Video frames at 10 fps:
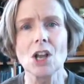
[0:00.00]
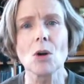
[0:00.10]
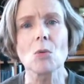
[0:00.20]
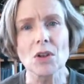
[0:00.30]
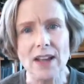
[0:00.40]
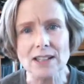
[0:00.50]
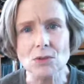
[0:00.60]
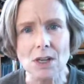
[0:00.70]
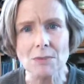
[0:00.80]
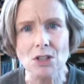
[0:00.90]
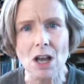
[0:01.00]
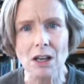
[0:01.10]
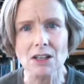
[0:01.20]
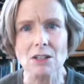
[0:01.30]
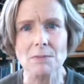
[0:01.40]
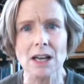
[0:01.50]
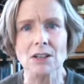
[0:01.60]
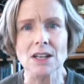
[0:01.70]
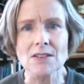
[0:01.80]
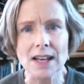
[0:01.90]
Well, that's what I'm talking
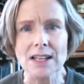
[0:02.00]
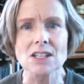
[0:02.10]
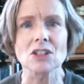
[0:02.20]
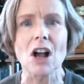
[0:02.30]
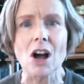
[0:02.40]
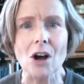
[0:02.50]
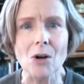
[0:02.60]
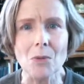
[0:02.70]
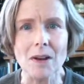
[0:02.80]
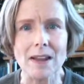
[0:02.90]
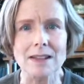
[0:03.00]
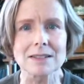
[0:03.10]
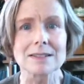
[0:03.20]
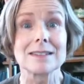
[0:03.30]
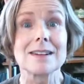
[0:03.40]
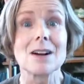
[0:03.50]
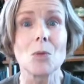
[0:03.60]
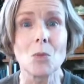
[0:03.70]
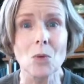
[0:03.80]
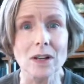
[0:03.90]
about, and that is always
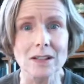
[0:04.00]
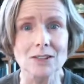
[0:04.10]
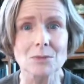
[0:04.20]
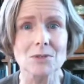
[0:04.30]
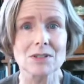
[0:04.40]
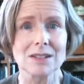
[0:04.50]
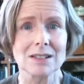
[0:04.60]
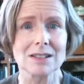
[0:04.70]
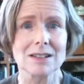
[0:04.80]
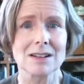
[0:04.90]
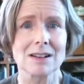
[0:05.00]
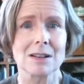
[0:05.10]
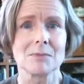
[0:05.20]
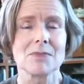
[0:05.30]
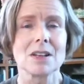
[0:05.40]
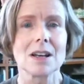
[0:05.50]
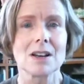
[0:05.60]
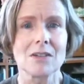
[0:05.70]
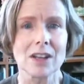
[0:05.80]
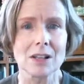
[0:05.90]
100% of the time
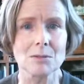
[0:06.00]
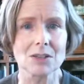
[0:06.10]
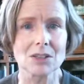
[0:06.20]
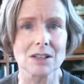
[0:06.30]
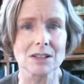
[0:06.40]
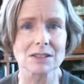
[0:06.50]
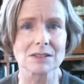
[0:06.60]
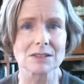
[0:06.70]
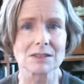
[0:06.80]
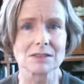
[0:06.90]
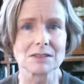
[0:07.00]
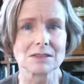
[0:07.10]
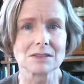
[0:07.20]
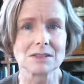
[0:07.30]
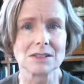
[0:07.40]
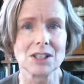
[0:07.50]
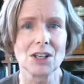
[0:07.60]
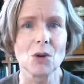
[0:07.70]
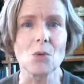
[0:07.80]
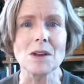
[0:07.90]
available to us.
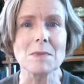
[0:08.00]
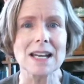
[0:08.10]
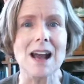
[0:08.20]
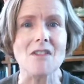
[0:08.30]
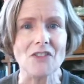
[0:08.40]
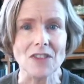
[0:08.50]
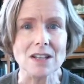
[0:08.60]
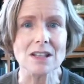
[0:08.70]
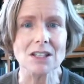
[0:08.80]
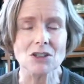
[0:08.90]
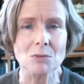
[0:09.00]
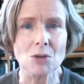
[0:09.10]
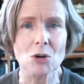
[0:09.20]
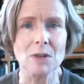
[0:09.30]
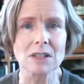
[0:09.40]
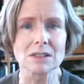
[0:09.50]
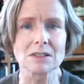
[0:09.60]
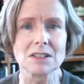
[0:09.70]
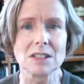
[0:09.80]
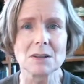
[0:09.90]
We may not feel it in the moment,
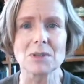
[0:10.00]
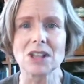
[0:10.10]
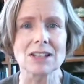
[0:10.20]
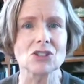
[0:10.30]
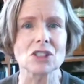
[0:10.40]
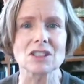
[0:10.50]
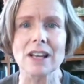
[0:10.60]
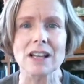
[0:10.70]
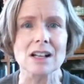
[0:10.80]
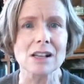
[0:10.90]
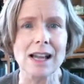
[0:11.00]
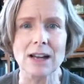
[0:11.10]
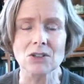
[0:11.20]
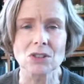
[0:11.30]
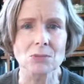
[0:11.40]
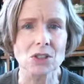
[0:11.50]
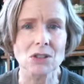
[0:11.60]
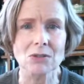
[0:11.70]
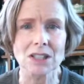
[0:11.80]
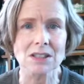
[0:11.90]
but that's just like clouds
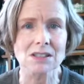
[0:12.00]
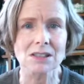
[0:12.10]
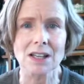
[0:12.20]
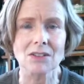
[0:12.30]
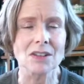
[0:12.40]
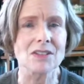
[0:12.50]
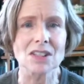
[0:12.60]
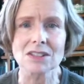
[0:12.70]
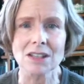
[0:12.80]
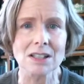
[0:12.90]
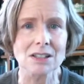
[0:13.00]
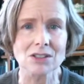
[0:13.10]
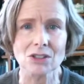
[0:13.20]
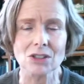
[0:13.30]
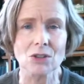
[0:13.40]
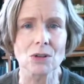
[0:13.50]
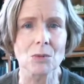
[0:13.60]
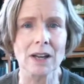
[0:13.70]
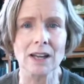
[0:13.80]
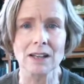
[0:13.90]
obscuring the sun. The sun doesn't go
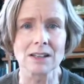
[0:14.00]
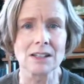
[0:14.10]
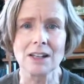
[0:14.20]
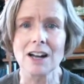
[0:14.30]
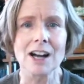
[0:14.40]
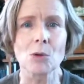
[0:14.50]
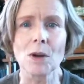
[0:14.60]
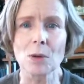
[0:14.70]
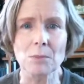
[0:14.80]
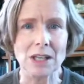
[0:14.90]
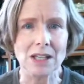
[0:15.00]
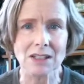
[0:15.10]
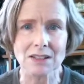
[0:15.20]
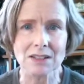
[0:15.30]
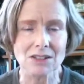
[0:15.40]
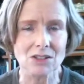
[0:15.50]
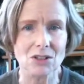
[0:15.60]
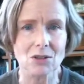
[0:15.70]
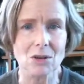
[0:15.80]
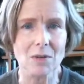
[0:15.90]
away. Our well-being doesn't
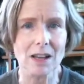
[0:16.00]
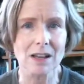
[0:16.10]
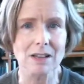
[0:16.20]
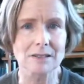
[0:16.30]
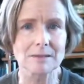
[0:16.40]
go away.